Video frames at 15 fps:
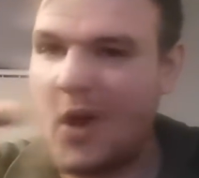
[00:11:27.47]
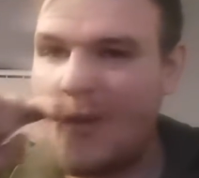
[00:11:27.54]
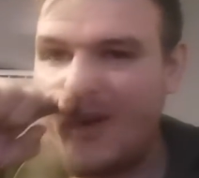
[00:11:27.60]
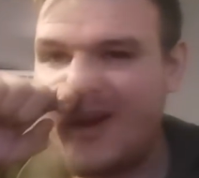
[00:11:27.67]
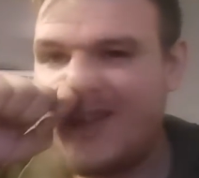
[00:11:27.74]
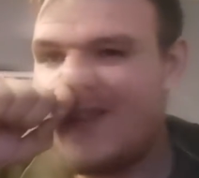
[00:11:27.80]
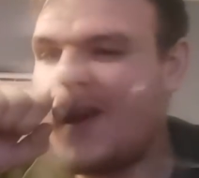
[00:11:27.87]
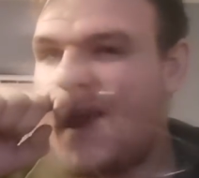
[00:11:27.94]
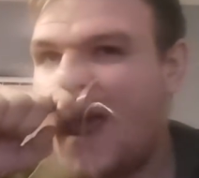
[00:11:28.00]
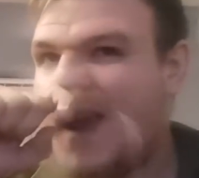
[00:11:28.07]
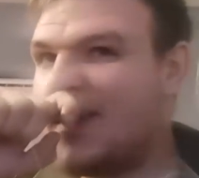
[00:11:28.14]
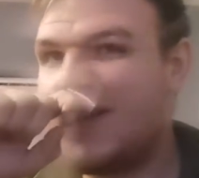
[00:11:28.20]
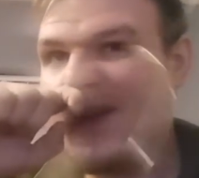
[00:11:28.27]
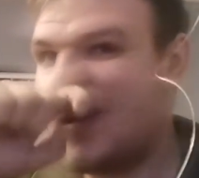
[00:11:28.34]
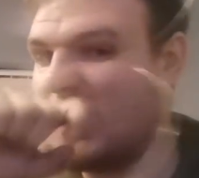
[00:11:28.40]
Nowhere near the
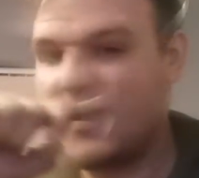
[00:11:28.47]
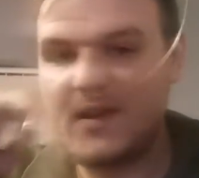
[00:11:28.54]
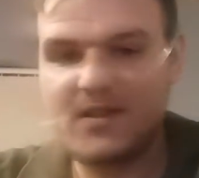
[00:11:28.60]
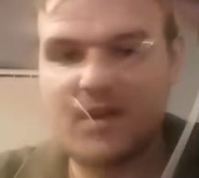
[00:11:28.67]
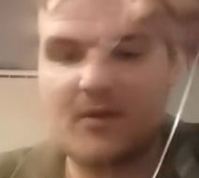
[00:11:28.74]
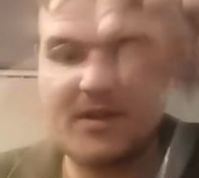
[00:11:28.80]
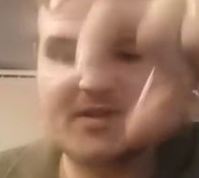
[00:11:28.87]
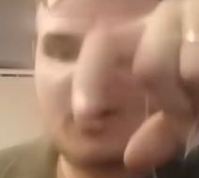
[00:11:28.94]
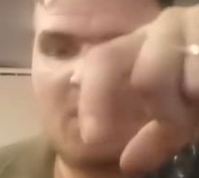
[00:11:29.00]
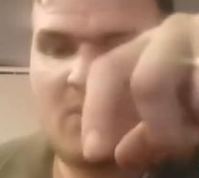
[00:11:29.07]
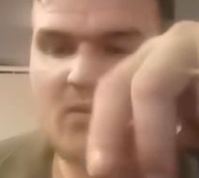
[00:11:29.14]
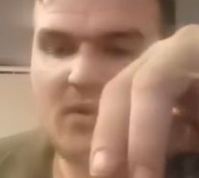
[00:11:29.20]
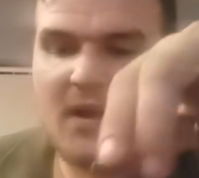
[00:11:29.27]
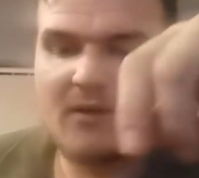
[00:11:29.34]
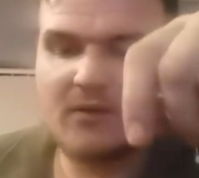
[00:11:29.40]
lead, so there's
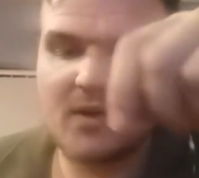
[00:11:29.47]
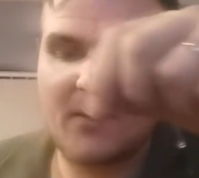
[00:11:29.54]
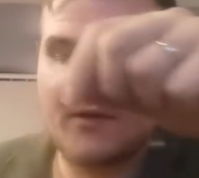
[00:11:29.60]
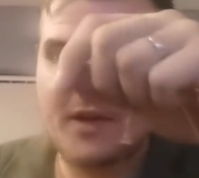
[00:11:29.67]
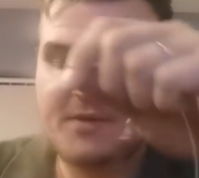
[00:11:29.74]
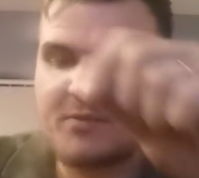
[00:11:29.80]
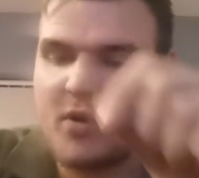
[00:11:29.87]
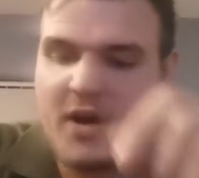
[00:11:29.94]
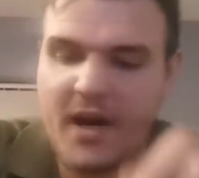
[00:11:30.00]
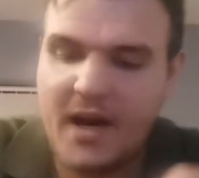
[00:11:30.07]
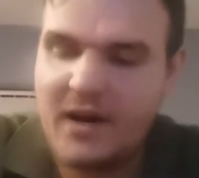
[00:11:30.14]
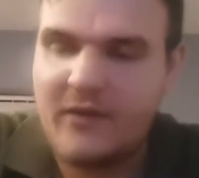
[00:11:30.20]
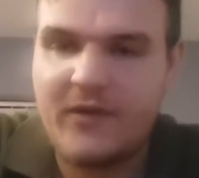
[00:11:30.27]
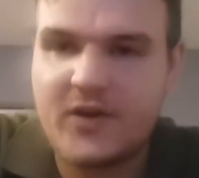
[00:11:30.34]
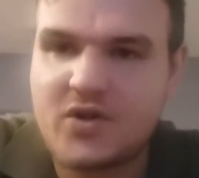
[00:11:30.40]
nothing's putting
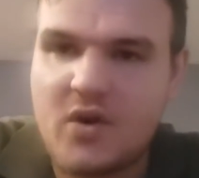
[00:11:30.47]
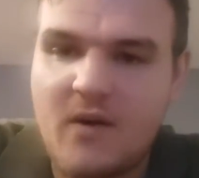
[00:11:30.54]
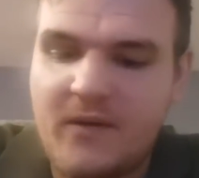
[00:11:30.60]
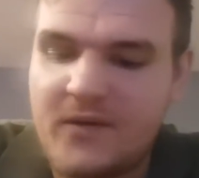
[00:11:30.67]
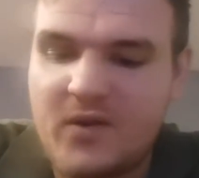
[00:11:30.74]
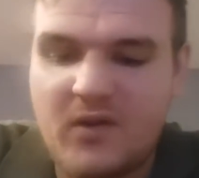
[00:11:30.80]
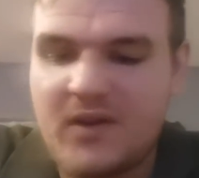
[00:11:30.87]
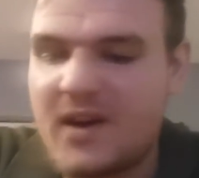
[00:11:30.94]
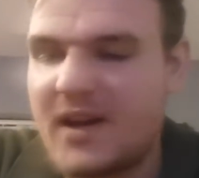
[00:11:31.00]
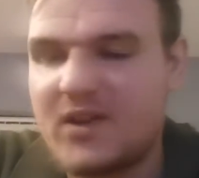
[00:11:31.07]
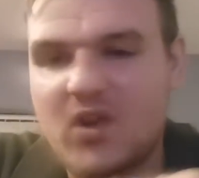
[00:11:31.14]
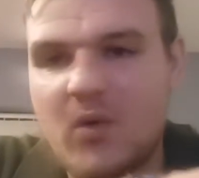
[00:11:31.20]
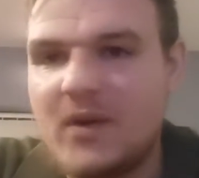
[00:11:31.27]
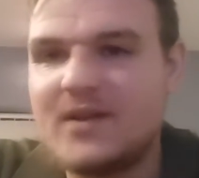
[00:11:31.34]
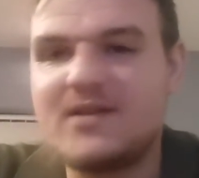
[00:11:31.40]
any fish off. Not that they
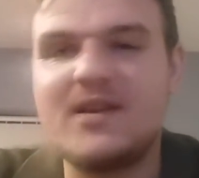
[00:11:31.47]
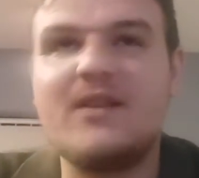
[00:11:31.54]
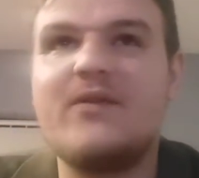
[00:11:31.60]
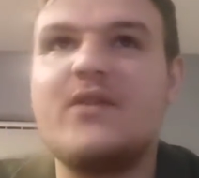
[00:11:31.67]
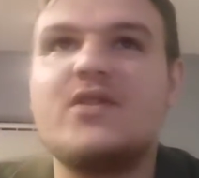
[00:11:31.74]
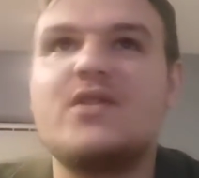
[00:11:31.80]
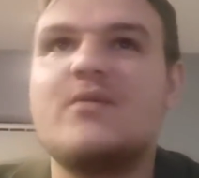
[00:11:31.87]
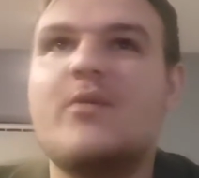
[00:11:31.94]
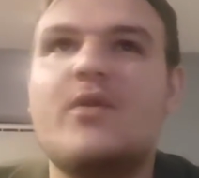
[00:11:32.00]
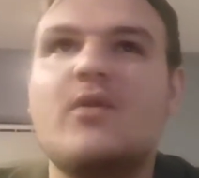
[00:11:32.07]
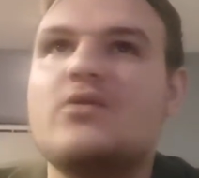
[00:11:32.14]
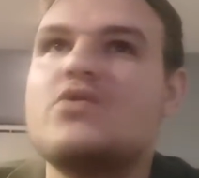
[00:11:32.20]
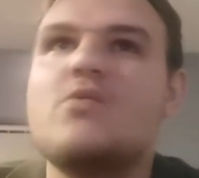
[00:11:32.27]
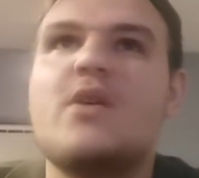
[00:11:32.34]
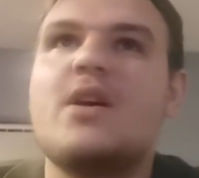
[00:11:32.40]
do in sea fishing. We're
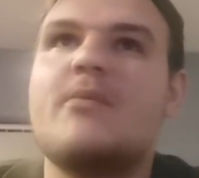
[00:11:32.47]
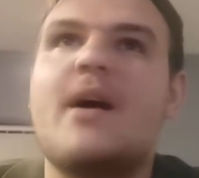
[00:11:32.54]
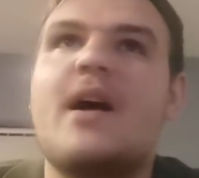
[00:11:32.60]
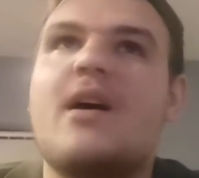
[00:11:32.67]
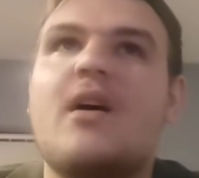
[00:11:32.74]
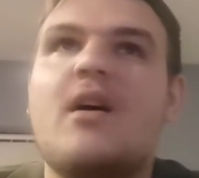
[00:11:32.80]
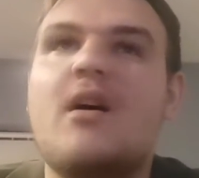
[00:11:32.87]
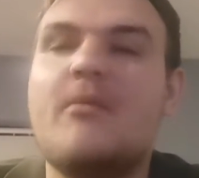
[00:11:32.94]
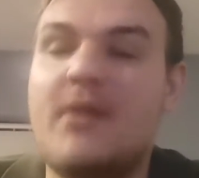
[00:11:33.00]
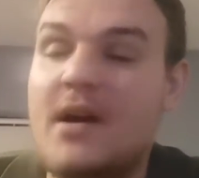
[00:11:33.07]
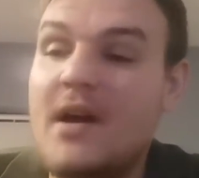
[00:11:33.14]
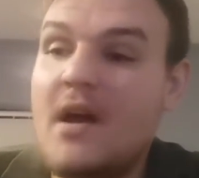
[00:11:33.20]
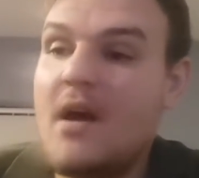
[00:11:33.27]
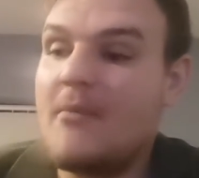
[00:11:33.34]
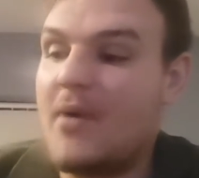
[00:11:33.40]
not talking about
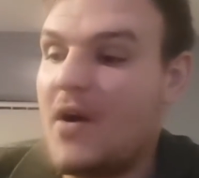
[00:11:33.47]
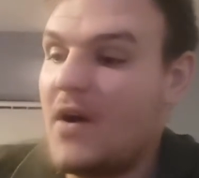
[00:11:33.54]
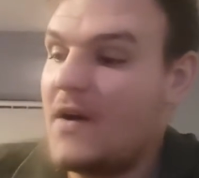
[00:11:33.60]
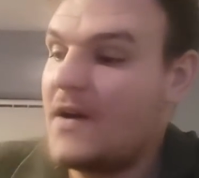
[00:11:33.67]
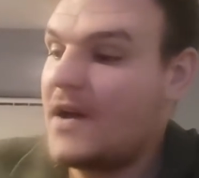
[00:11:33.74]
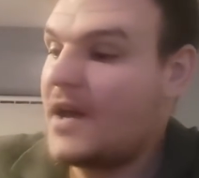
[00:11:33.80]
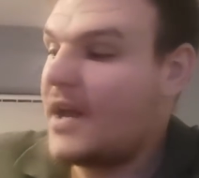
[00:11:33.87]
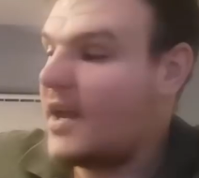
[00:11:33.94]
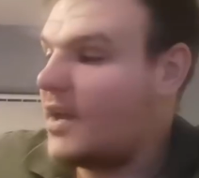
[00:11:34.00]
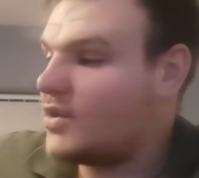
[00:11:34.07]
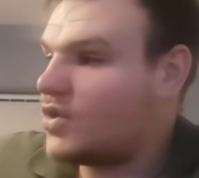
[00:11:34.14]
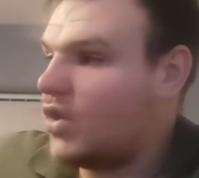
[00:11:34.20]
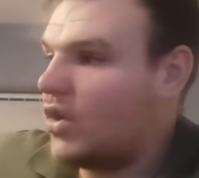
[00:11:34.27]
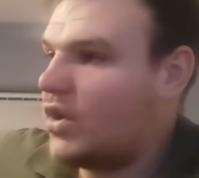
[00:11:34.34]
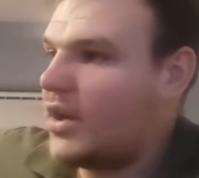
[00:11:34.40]
carp, but
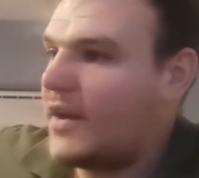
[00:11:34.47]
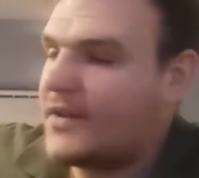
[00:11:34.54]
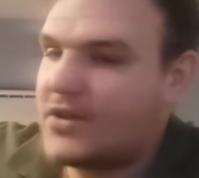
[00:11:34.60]
it's got